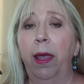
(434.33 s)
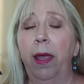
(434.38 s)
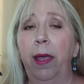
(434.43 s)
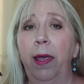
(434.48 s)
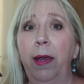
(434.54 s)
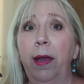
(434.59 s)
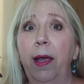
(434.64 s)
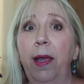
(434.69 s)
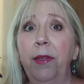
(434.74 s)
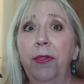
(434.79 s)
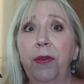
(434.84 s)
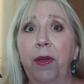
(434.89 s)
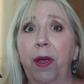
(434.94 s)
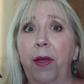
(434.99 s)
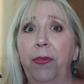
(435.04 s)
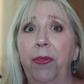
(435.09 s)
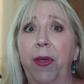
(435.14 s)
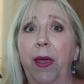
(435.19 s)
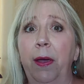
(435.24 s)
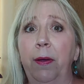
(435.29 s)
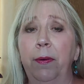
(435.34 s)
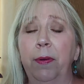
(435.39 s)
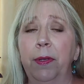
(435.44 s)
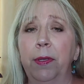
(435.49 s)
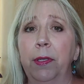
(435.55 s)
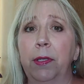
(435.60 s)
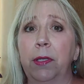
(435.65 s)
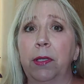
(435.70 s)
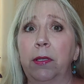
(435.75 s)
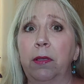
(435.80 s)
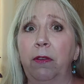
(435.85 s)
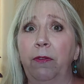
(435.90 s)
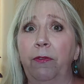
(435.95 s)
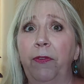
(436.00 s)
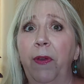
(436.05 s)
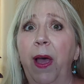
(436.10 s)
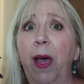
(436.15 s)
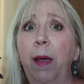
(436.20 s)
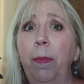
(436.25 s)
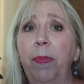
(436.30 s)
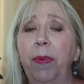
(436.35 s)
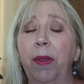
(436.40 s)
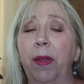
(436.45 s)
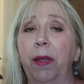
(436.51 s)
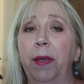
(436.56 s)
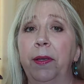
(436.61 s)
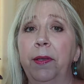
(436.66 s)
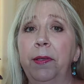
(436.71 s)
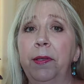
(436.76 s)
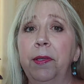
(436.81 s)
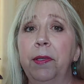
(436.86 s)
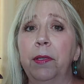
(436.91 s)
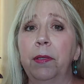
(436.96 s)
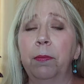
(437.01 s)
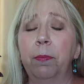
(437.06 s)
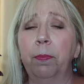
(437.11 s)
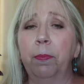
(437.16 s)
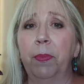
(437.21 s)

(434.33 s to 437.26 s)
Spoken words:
And I thought that was fabulous,